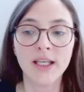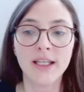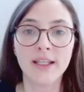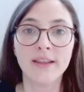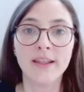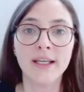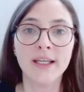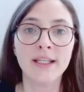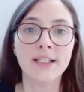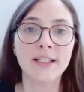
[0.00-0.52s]

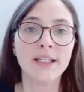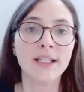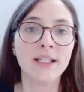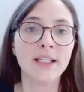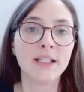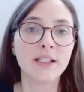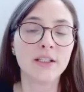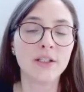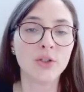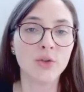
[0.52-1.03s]
then
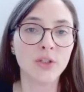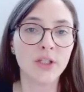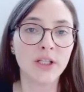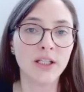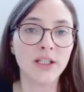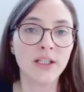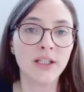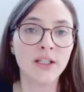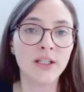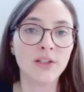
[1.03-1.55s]
it is a good
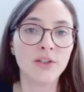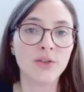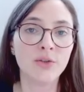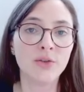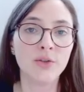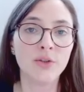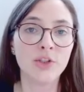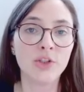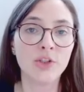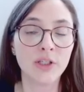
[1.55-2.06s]
idea
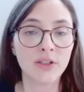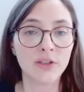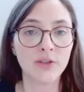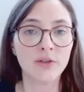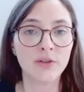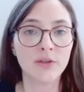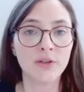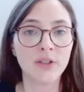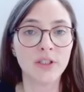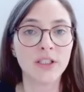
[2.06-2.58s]
to just
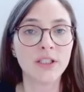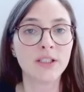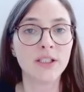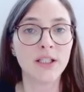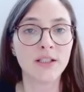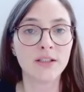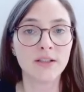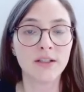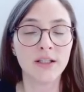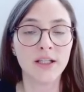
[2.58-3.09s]
do this
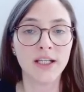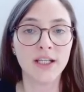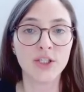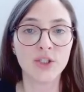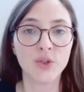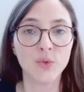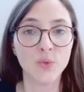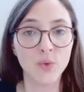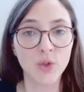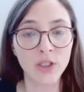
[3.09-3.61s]

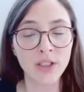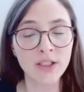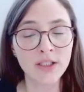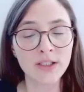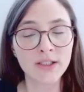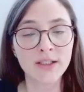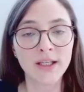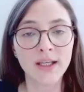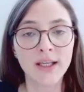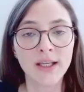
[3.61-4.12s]
installation
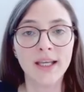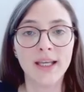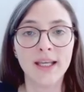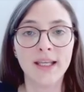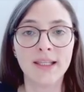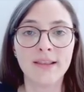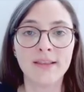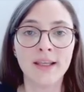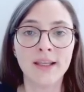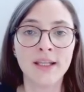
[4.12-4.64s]
once
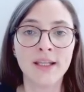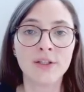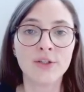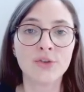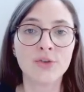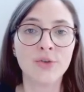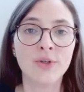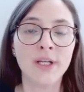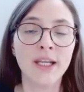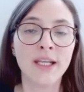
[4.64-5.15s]
and then
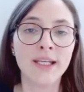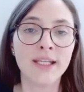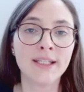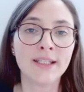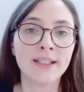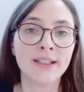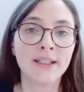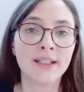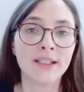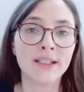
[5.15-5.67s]

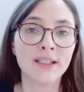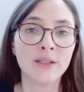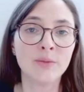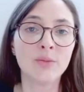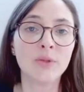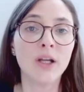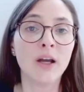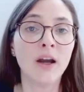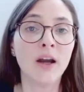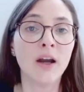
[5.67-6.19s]
create a
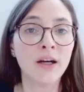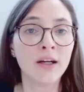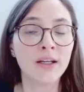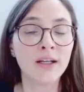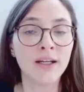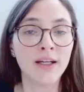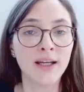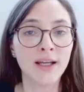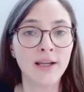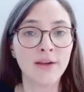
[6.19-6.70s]
zipped
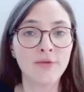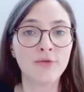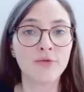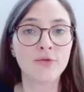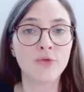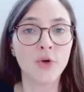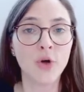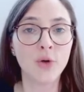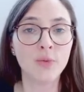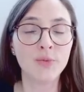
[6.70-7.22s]
archive
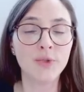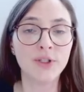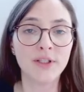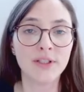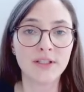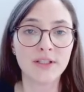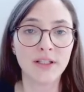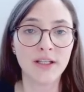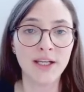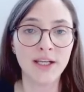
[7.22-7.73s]
from your
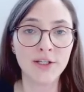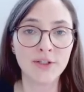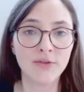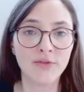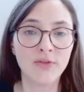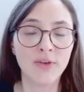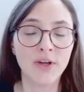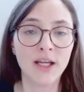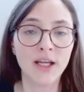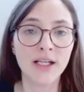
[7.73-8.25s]

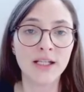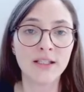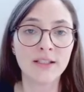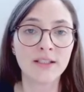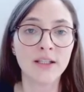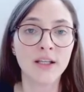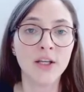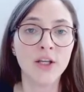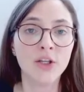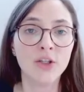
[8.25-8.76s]
installation
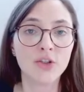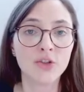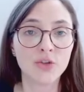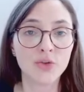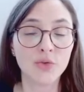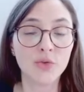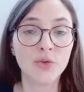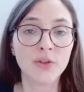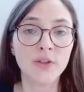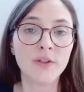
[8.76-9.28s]
files,
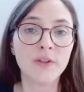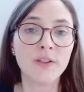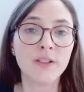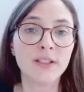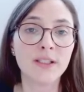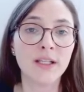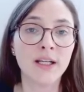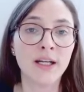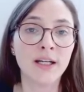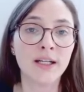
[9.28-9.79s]
store
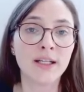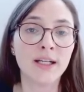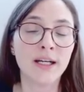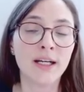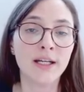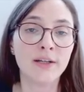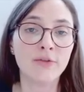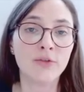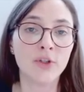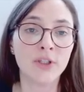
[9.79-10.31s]
this
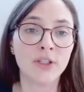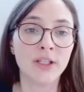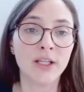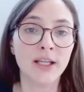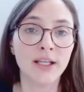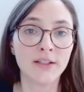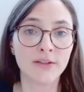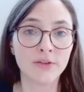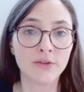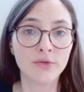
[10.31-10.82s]
archive on
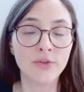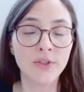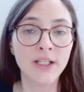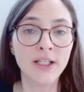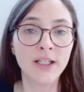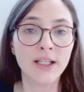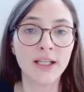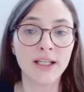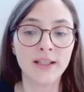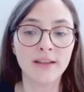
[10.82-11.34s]

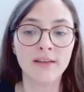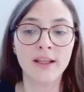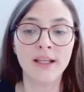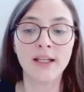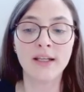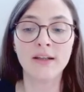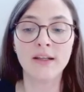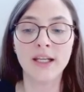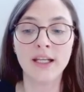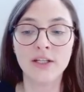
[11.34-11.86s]
S3, and
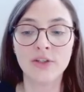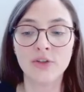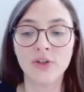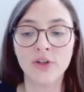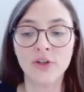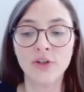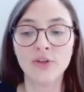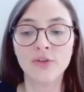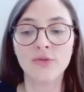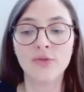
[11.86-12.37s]
then later
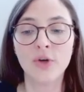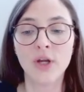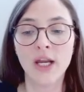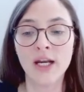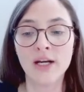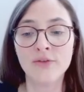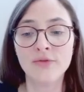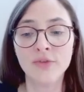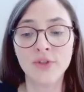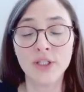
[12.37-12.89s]
on for
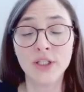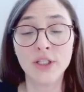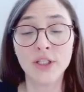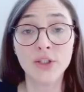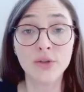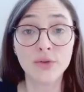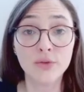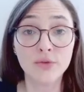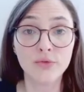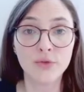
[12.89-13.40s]
every
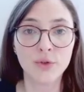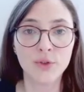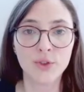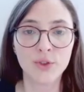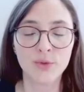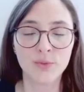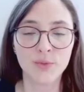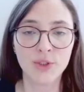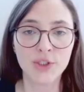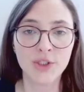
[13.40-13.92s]
new
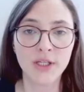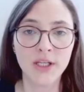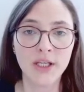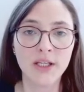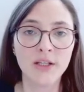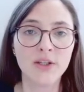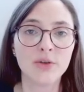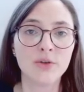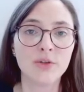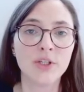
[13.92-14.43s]
virtual
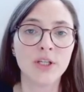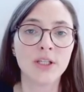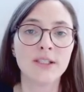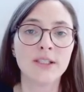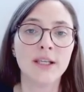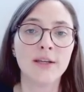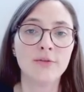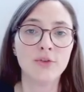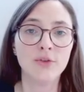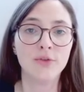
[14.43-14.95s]
machine, you
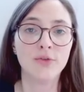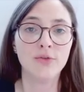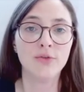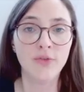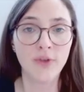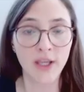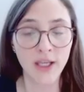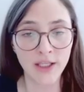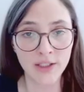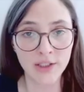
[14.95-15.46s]
just have to
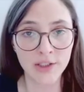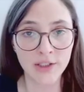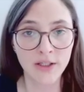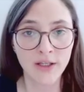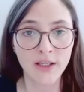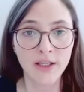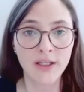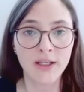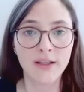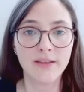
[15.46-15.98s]

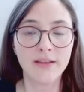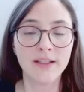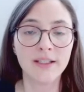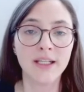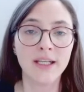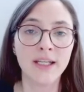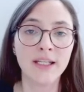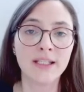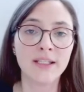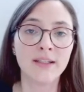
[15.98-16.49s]
fetch the
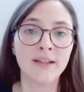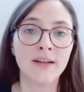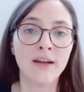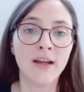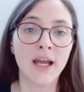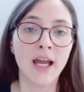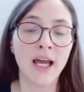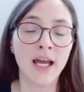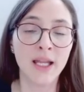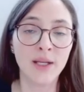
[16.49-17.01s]

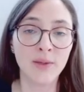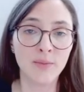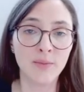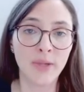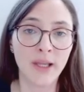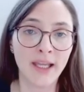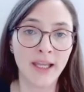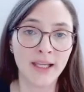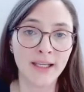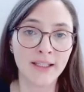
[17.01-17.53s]
data,
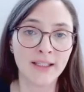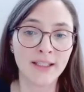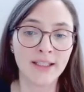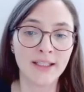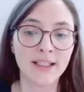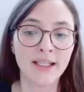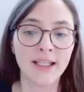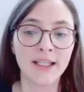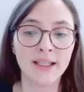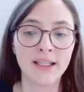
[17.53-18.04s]
unpack
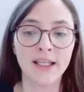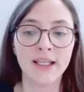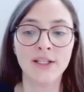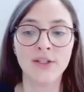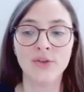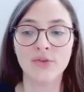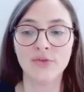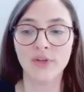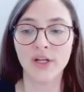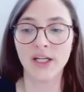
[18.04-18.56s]
it, and
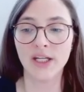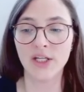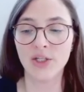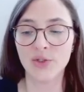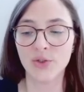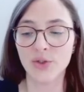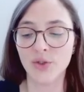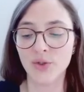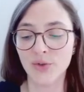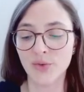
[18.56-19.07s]
then you're ready
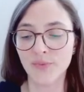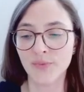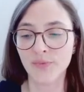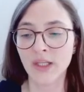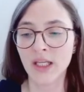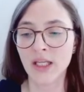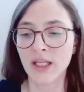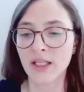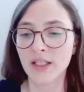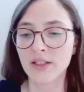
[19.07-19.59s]
to go.
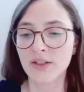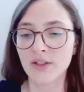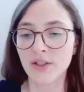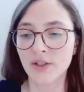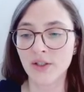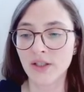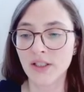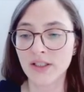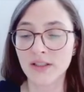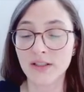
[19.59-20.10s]

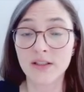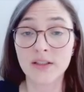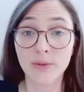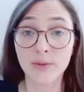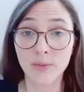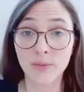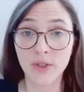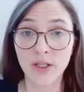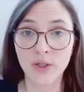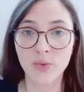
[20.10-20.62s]
So this is
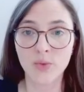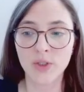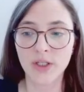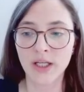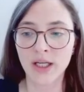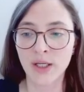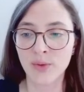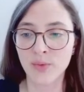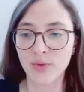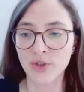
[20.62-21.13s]
something what
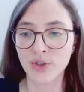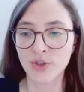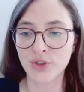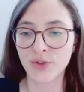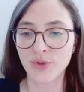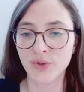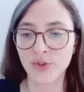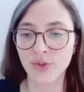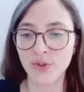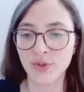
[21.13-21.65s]
I will
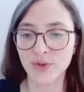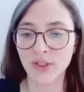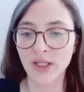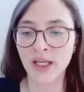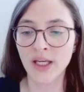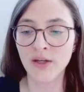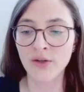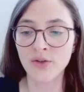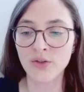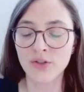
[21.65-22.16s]
show to you
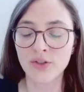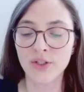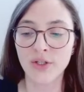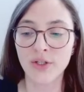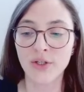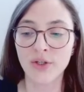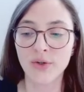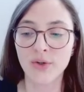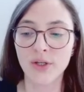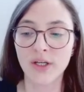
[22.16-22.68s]
now.
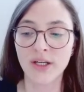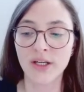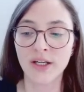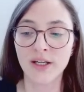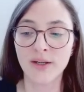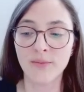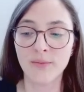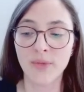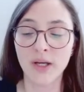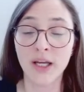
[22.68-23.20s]
So
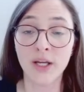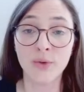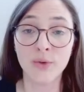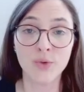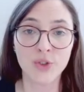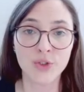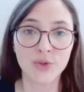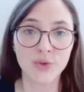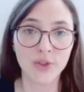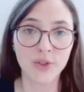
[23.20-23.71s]
I
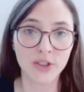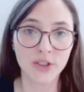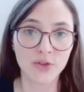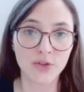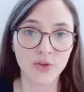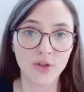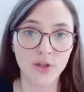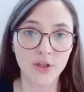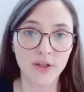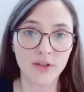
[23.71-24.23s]
want to
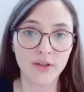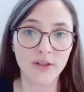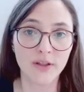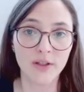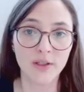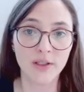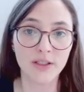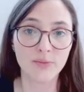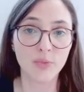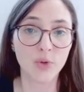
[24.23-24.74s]
install
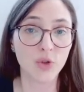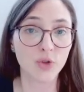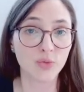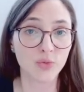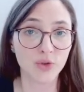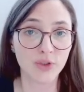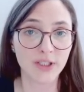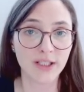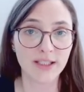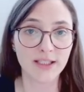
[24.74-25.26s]
the
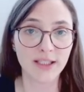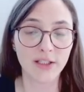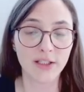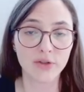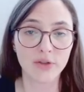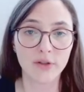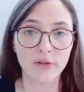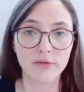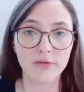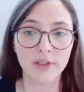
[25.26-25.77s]
post-processing
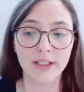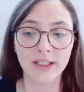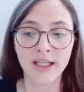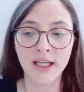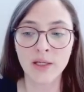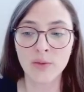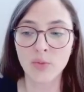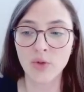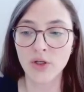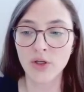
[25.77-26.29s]
software
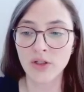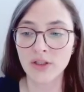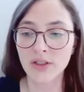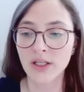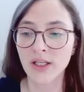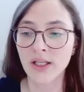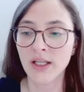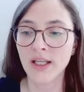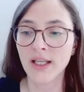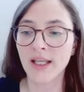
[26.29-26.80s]
tecplot.
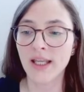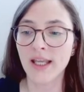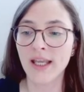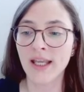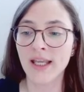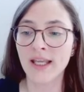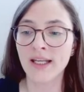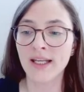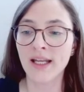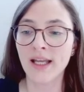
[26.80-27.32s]

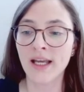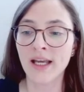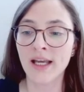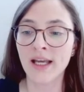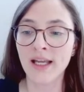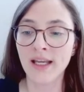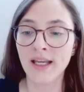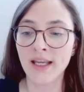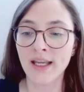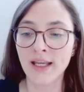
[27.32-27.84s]
And
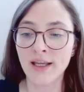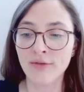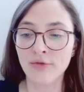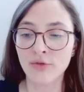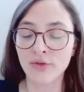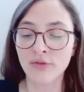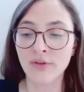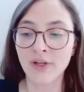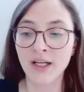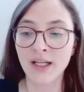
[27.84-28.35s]
I have
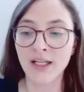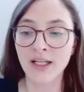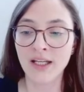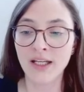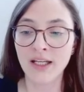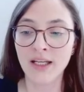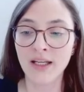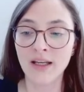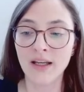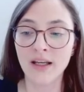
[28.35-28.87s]

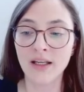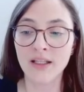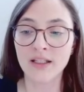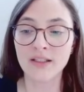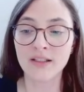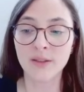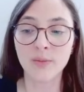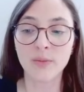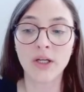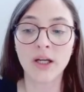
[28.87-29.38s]
already a
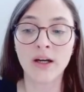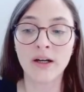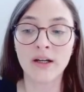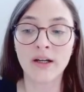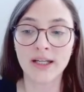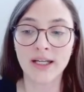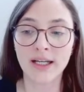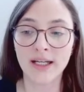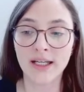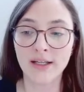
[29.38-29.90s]
zipped
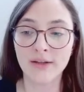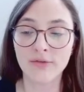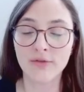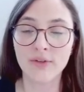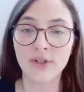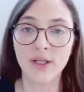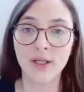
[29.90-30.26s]
archive